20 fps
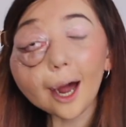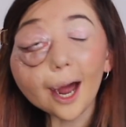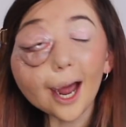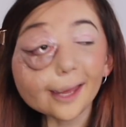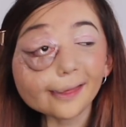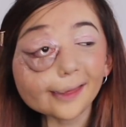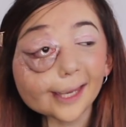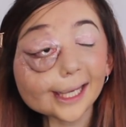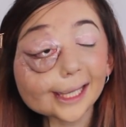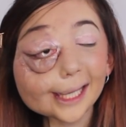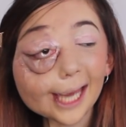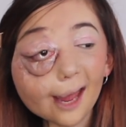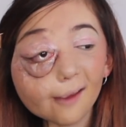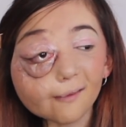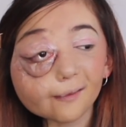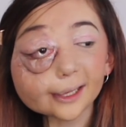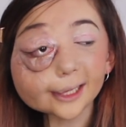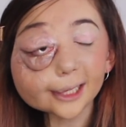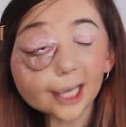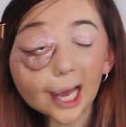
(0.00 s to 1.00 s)
I think
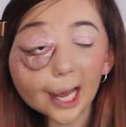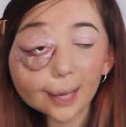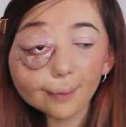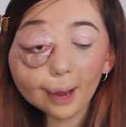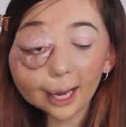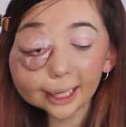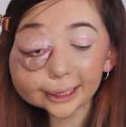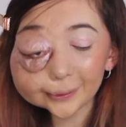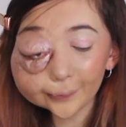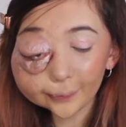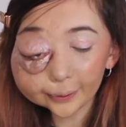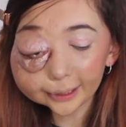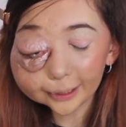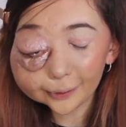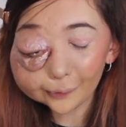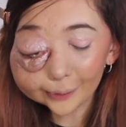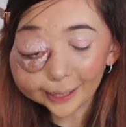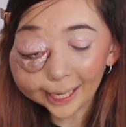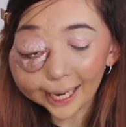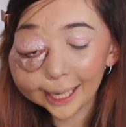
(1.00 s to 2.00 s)
every time I do a
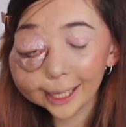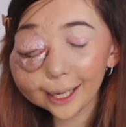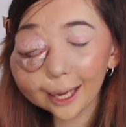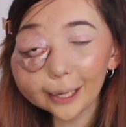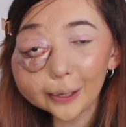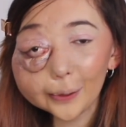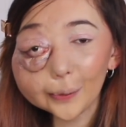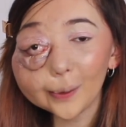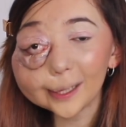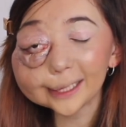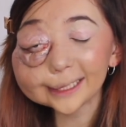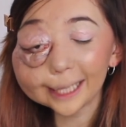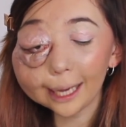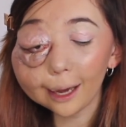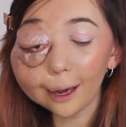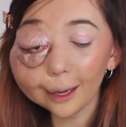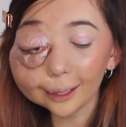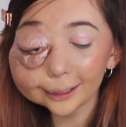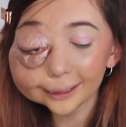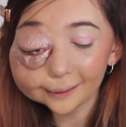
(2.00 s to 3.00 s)
Q&A, I always
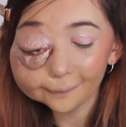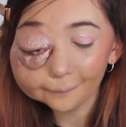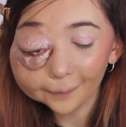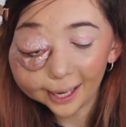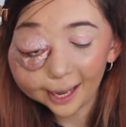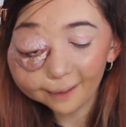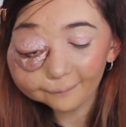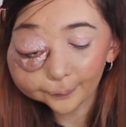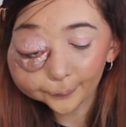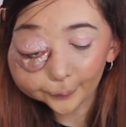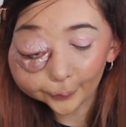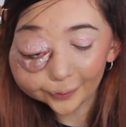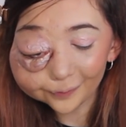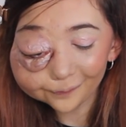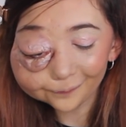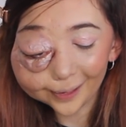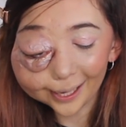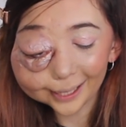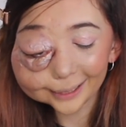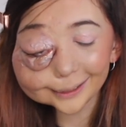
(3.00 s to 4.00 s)
get asked if I have a
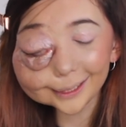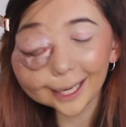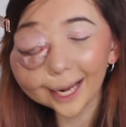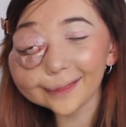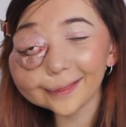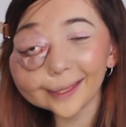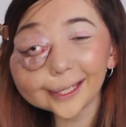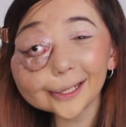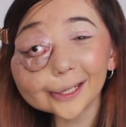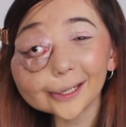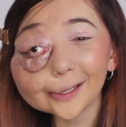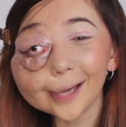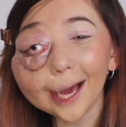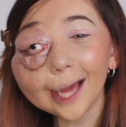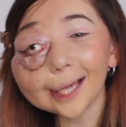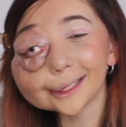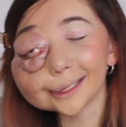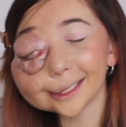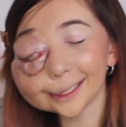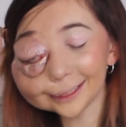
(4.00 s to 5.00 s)
boyfriend. I think you
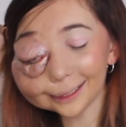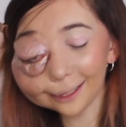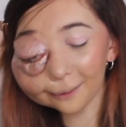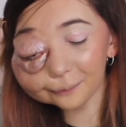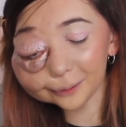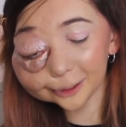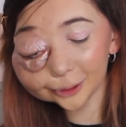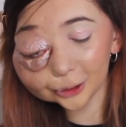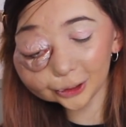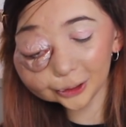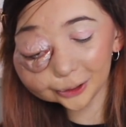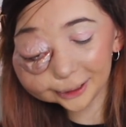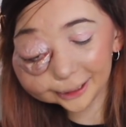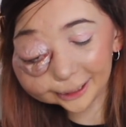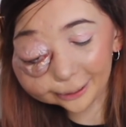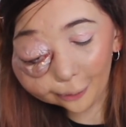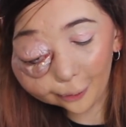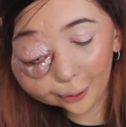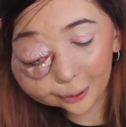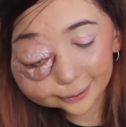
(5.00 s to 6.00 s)
guys just love the
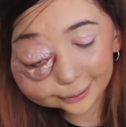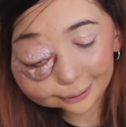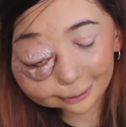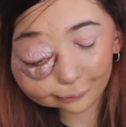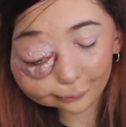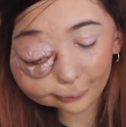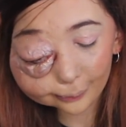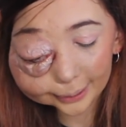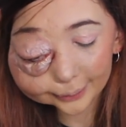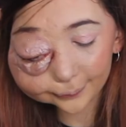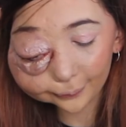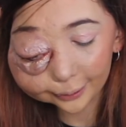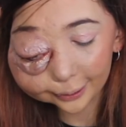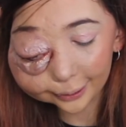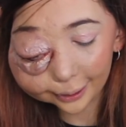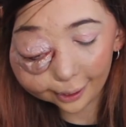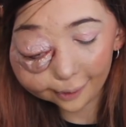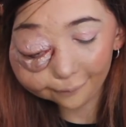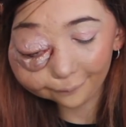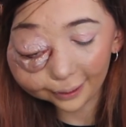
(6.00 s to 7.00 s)
juicy goss and always want
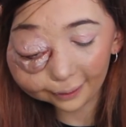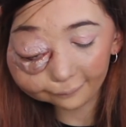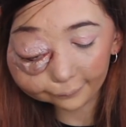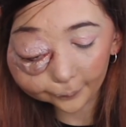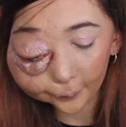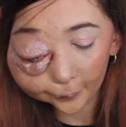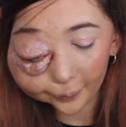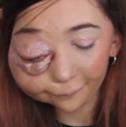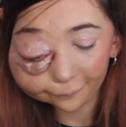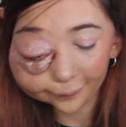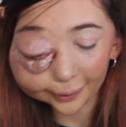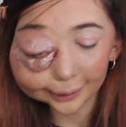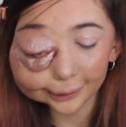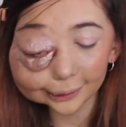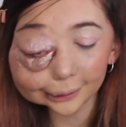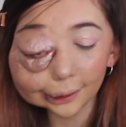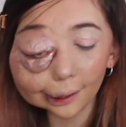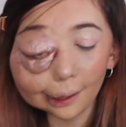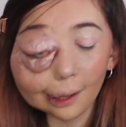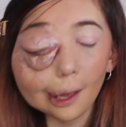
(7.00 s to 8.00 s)
to know if I have a
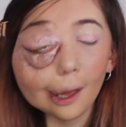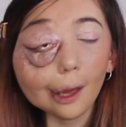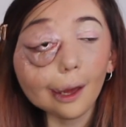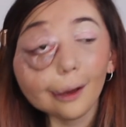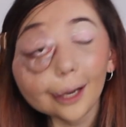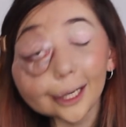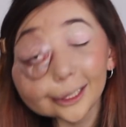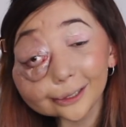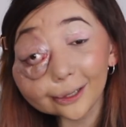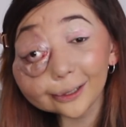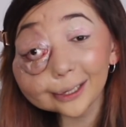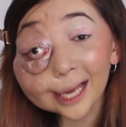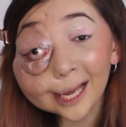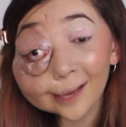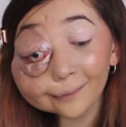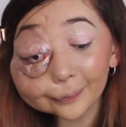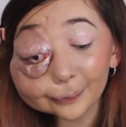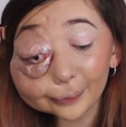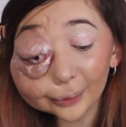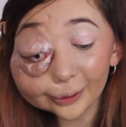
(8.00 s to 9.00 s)
boyfriend. I don't
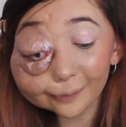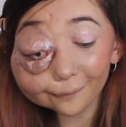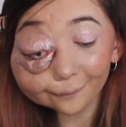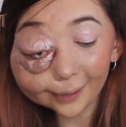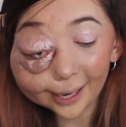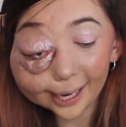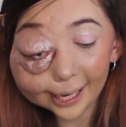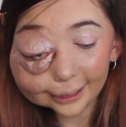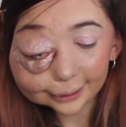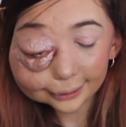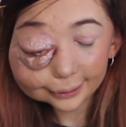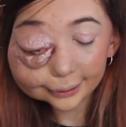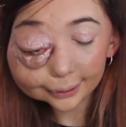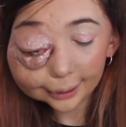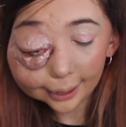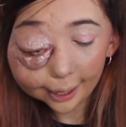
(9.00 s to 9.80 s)
have a boyfriend.